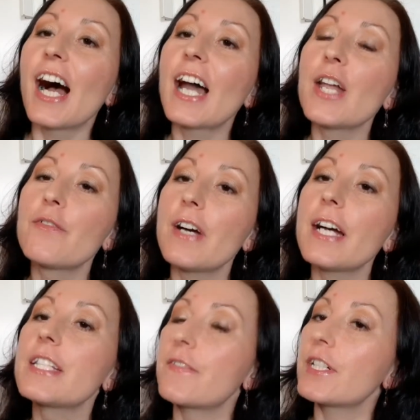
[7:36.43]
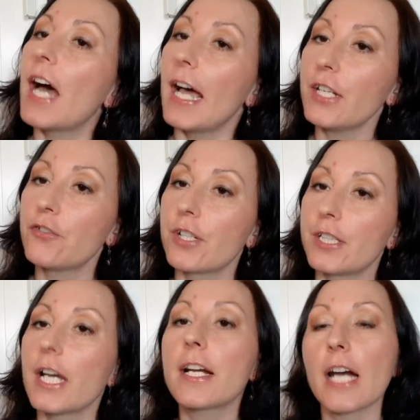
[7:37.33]
Aloe vera is very
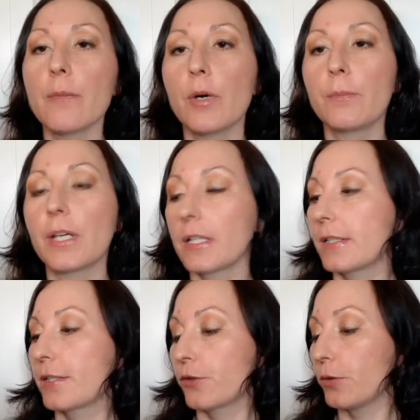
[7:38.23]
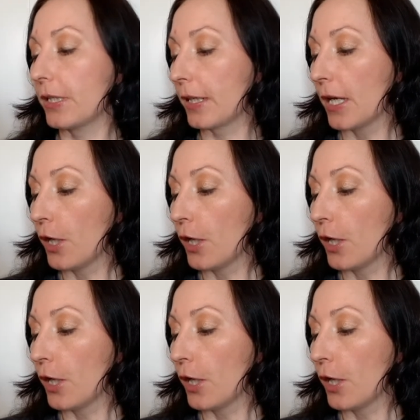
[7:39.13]
hydrating, and chamomile it's soothing.